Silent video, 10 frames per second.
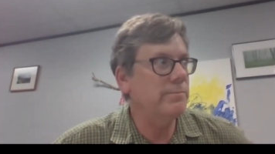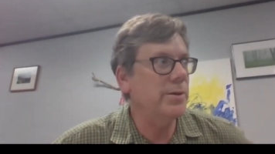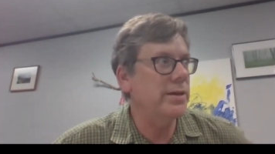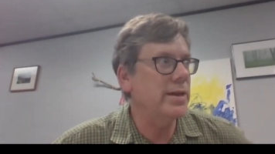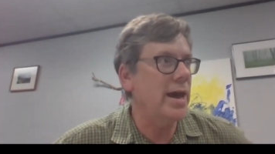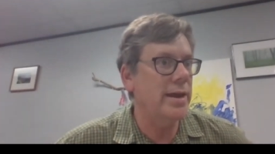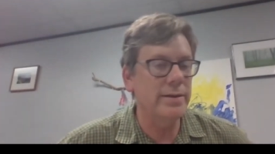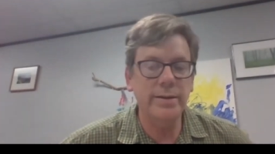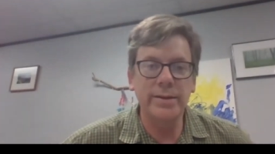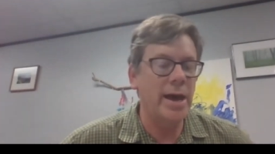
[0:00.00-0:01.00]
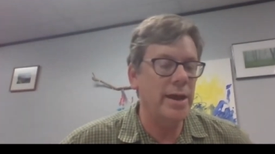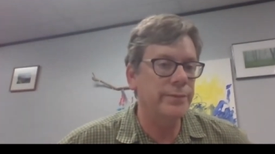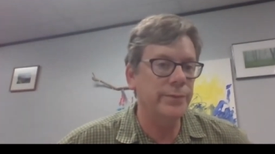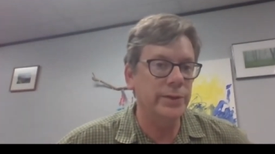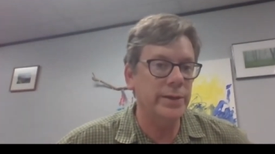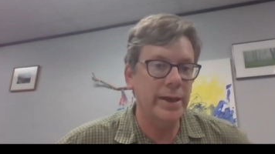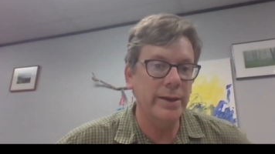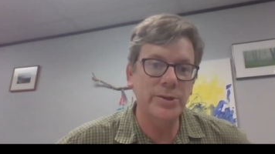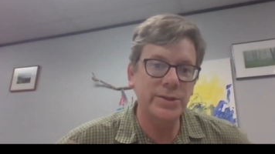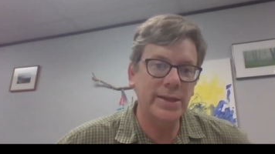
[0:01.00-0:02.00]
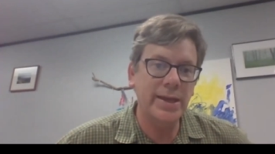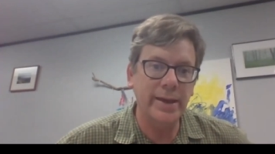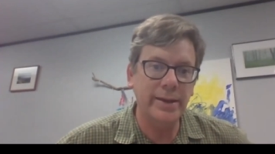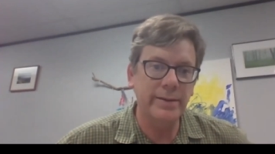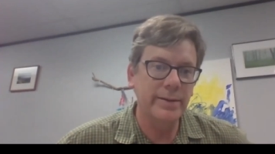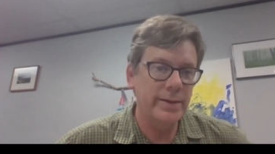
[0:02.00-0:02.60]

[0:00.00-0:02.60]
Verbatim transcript: but not not a full day. We just can't.